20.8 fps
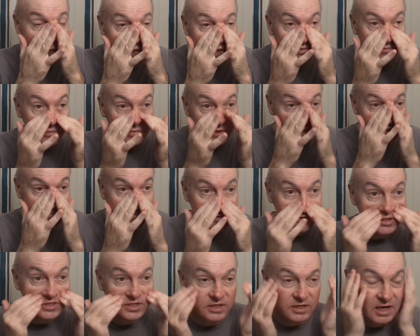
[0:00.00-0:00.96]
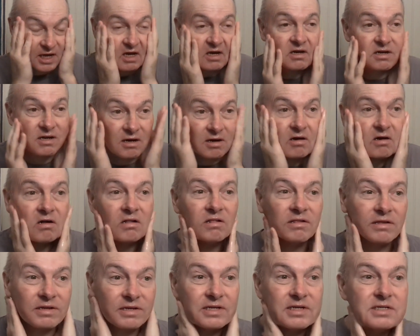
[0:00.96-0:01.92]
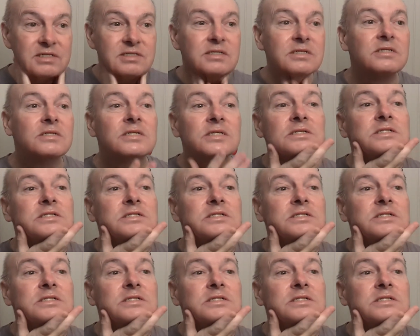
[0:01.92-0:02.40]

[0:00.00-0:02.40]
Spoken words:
I don't believe there's any alcohol in it.